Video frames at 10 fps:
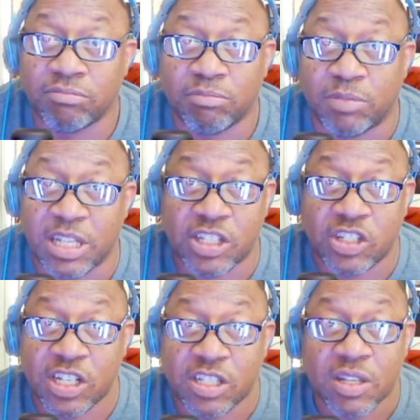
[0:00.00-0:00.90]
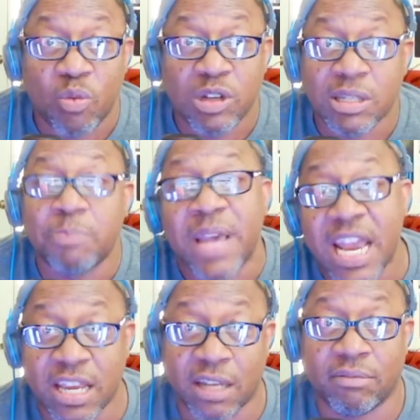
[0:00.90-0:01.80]
this is just someone's
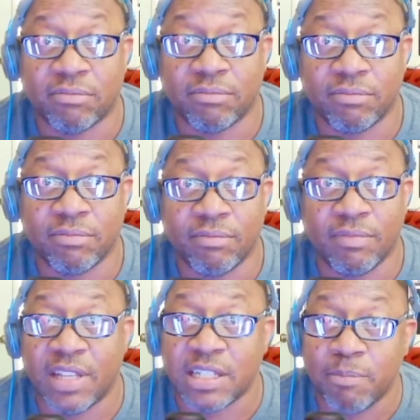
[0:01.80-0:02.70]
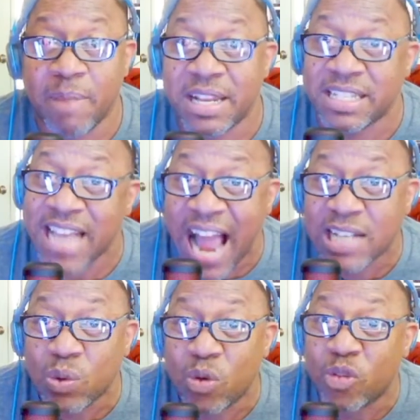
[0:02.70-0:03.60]
opinion. Doesn't mean it's
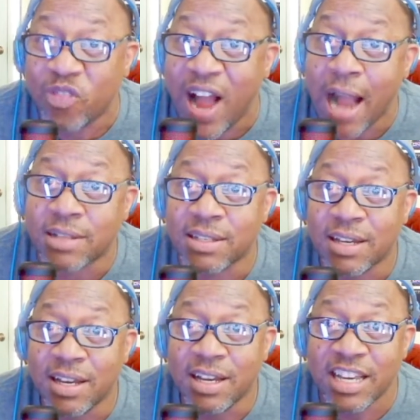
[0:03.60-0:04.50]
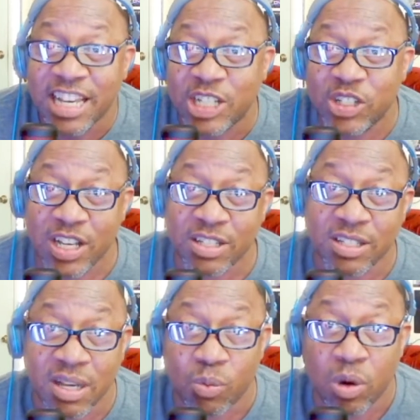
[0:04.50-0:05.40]
actual fact. It's just
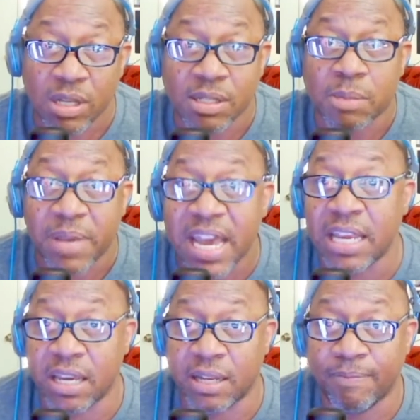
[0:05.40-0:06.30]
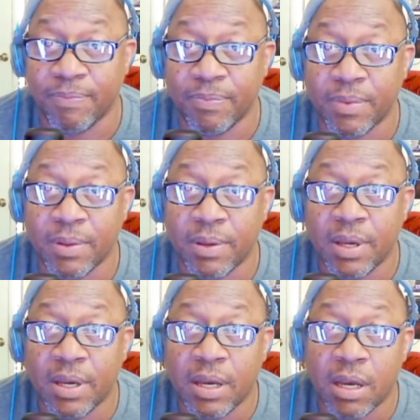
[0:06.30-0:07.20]
someone's opinion.
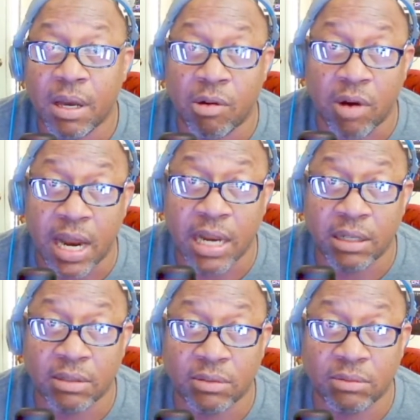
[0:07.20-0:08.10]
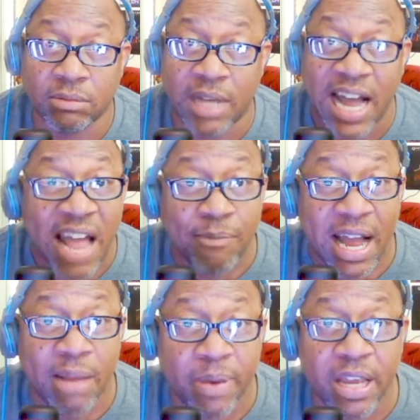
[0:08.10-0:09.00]
All right? I have
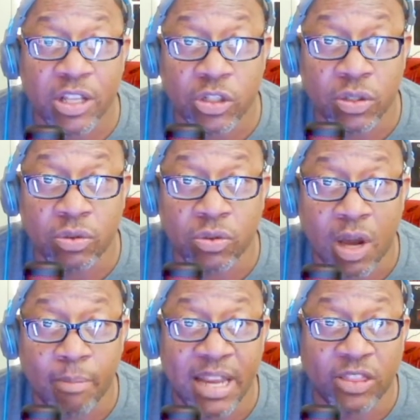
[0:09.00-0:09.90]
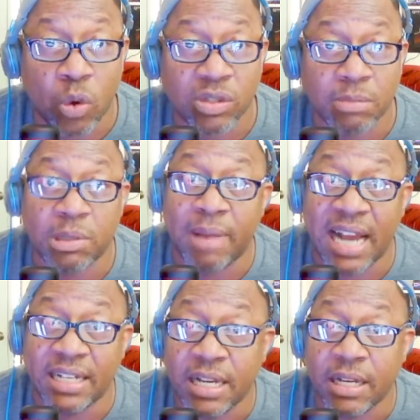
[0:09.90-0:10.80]
my opinions too, so I may throw some of
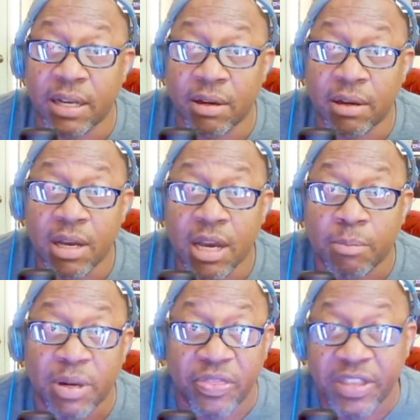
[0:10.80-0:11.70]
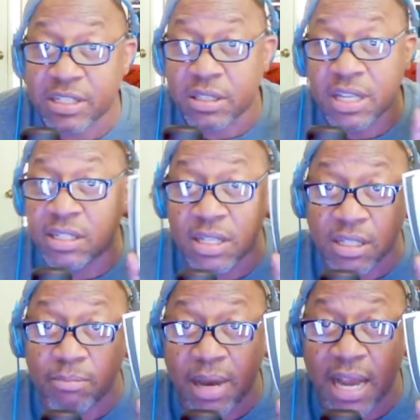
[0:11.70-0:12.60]
mine in here, but this list
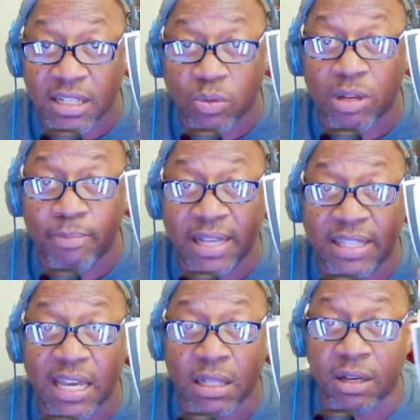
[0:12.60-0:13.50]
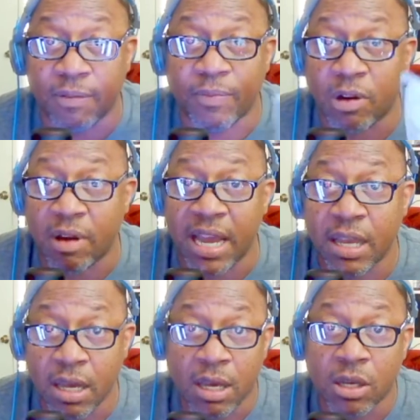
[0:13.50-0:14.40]
isn't mine. I just want to make that clear. All right.
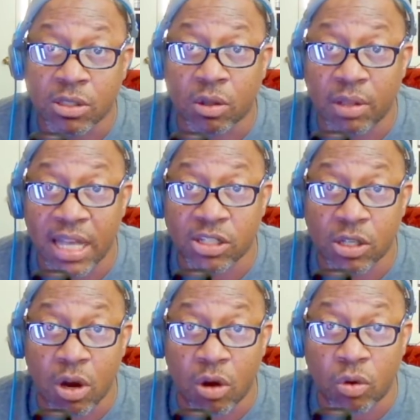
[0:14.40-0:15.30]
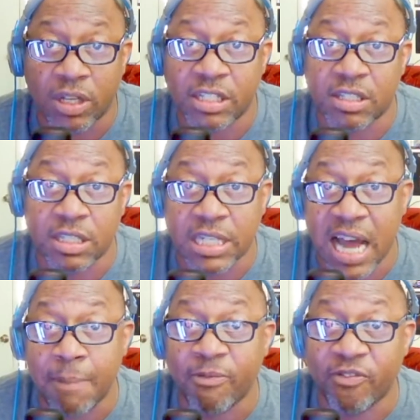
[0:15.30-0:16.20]
So let's go. It's the
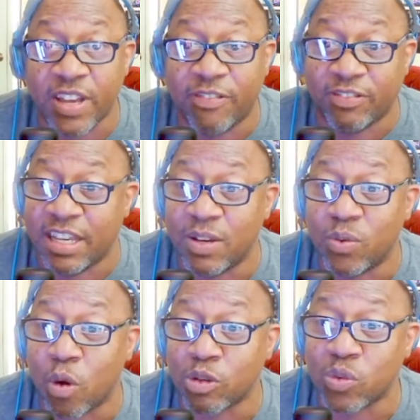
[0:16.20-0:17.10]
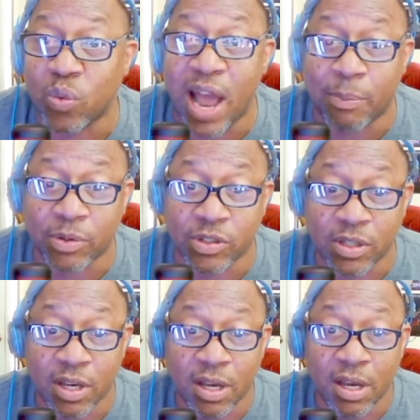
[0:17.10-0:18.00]
top 50 worst rappers
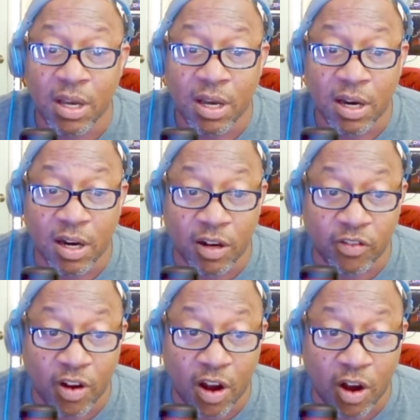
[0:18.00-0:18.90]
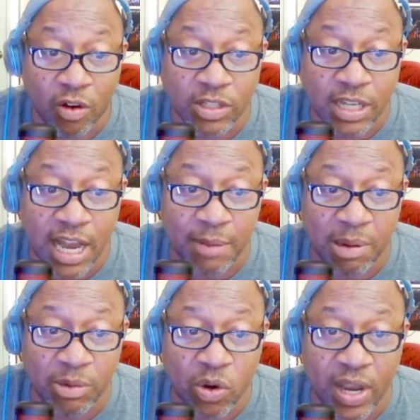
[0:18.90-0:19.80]
of all time.
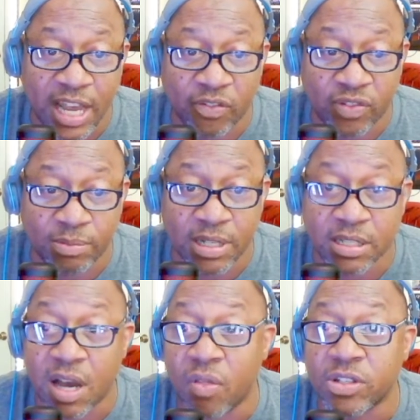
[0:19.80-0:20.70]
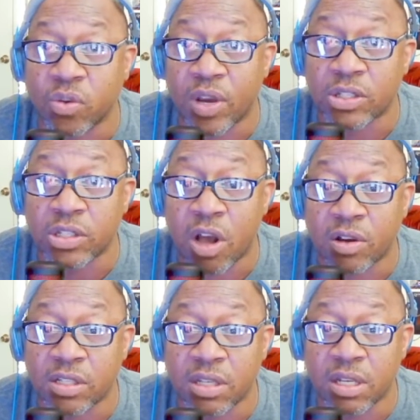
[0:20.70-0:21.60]
I'm going to go ahead and flip this other screen so y'all
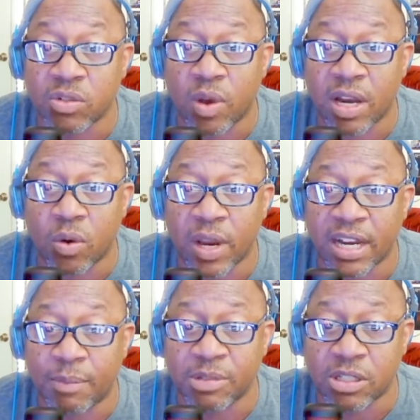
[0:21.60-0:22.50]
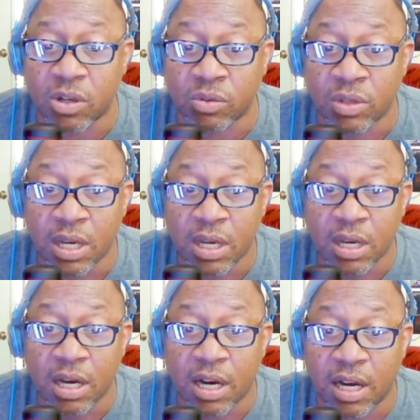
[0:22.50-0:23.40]
can see this right quick. And I'm just going
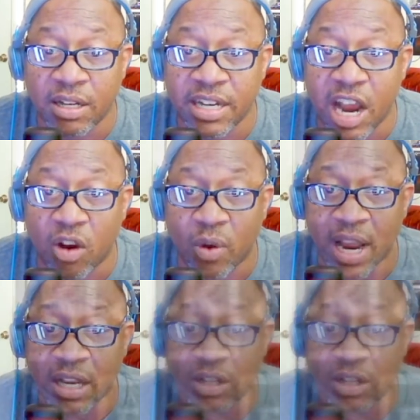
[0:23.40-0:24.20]
to narrate.